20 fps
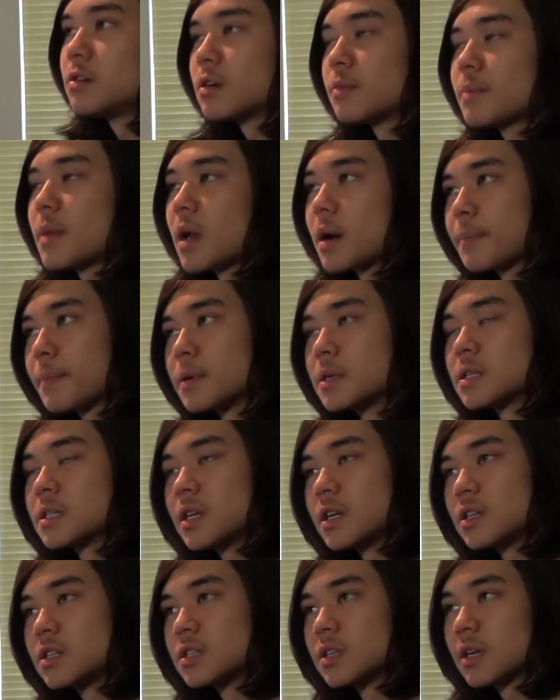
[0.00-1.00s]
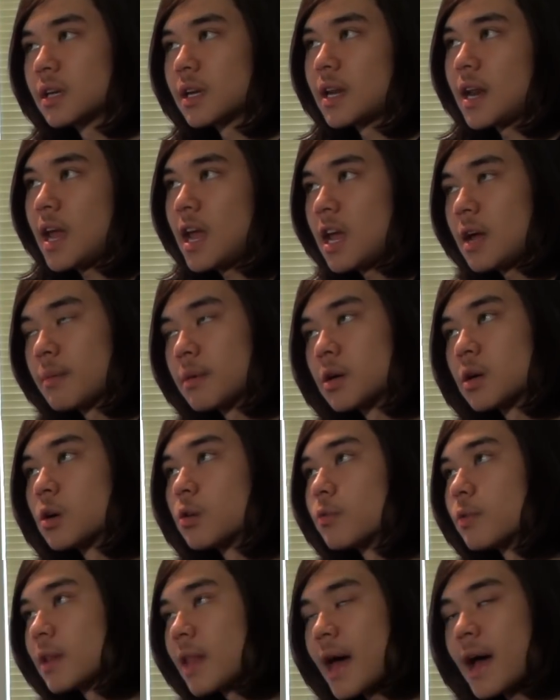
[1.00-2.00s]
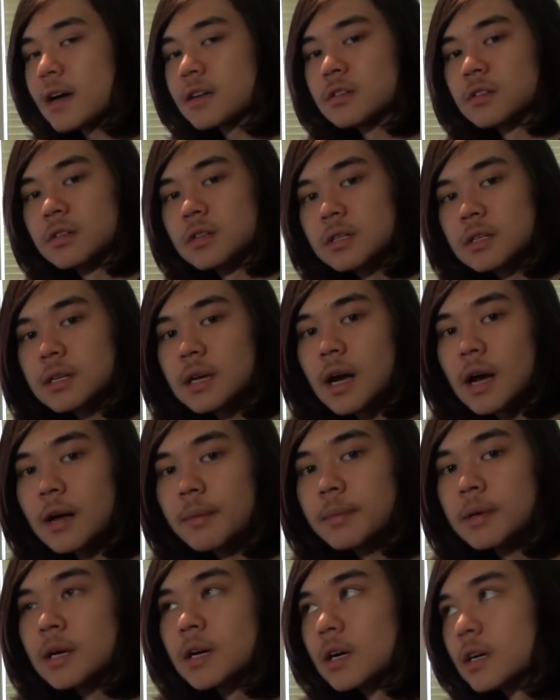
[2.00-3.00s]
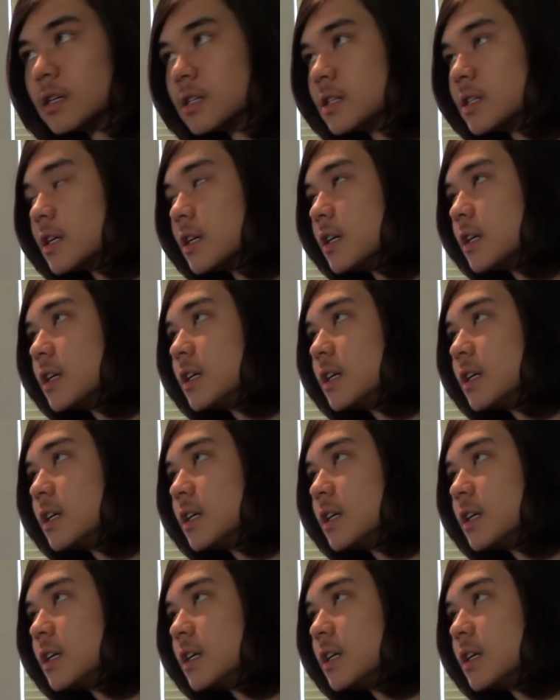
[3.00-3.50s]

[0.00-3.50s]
You know, I'm not up on stage thinking, hey, I'm gonna go relax on this guy because